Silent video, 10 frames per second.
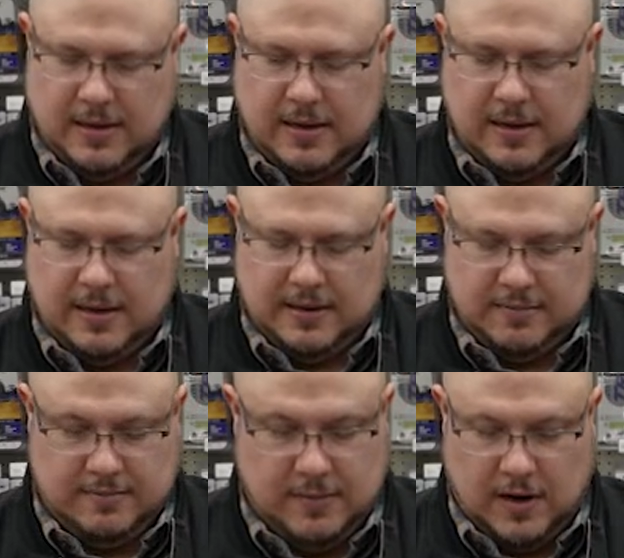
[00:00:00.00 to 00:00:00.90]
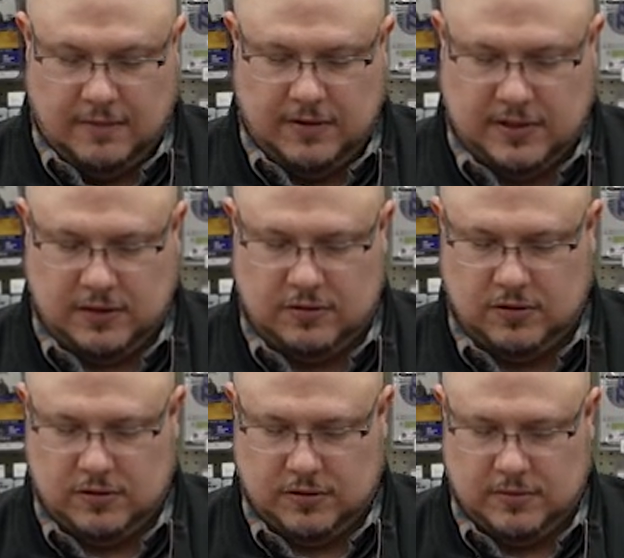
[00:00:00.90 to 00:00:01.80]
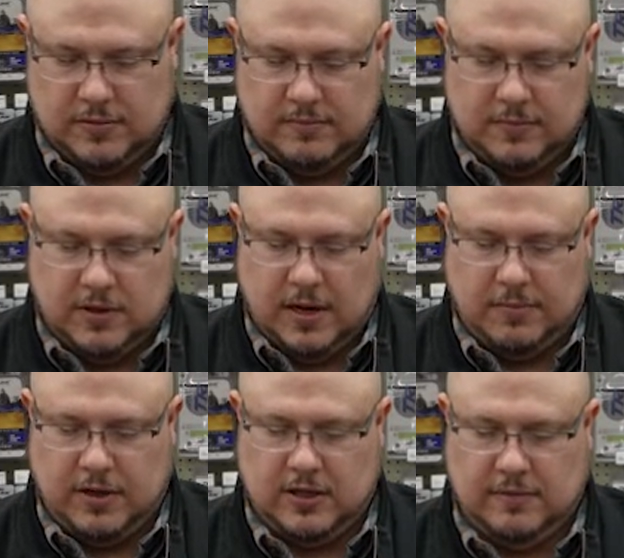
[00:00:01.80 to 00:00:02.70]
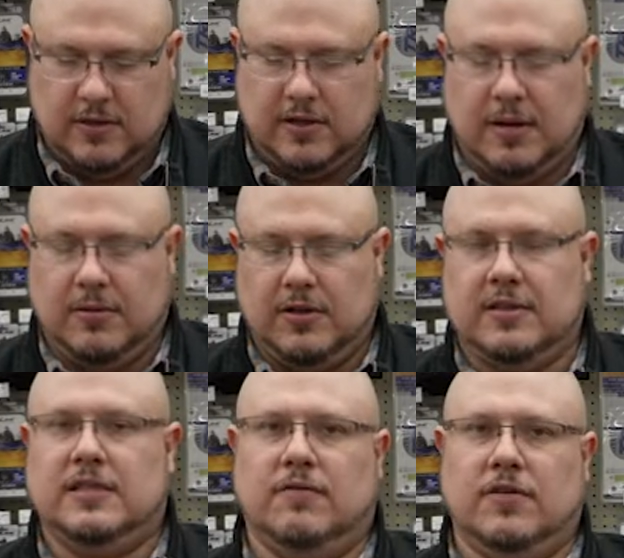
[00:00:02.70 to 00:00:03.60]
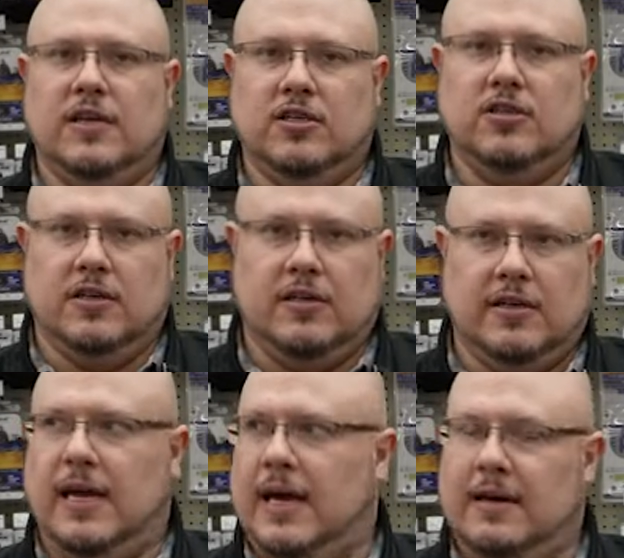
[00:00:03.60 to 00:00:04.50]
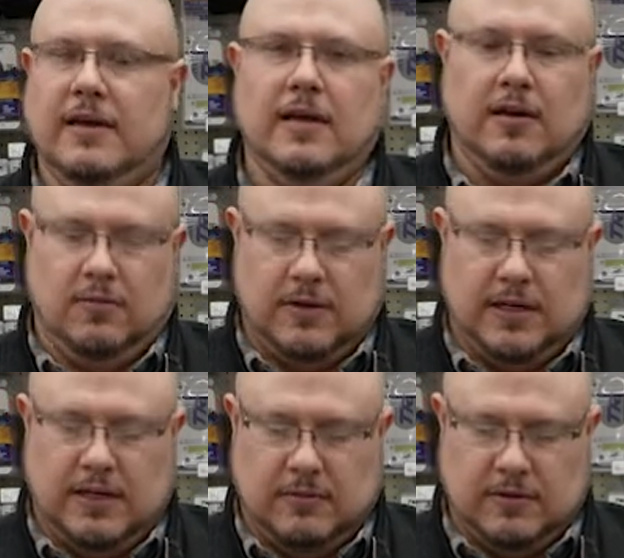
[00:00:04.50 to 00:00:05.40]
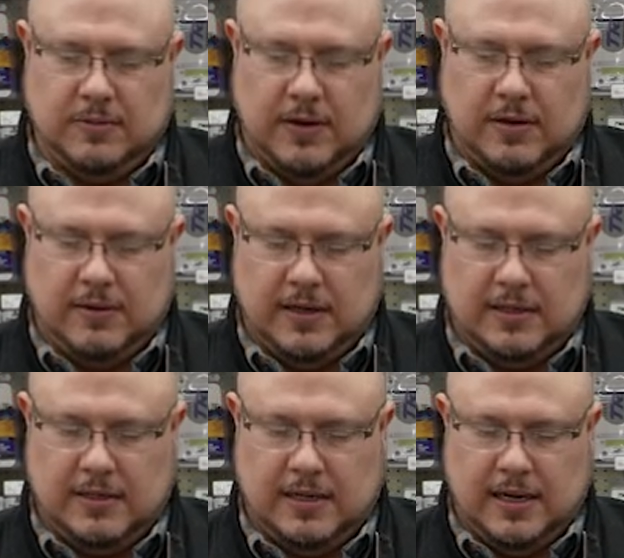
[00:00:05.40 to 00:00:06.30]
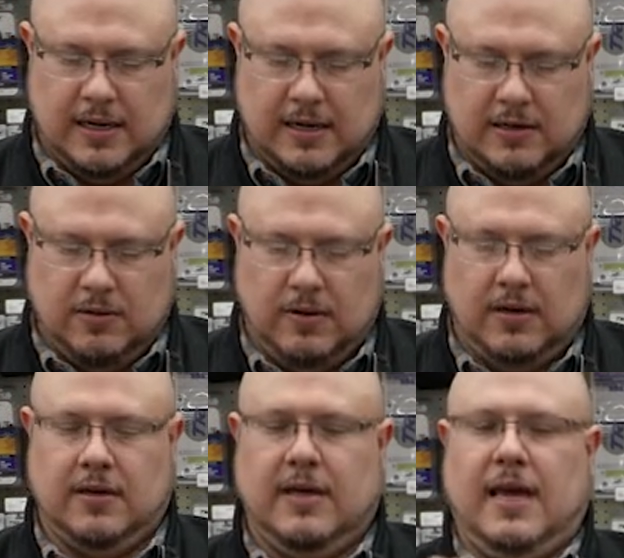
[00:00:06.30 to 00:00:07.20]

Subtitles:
obviously crucial to the operation of your saw, but there's several things you can look at when dealing with spark plugs. You wanna look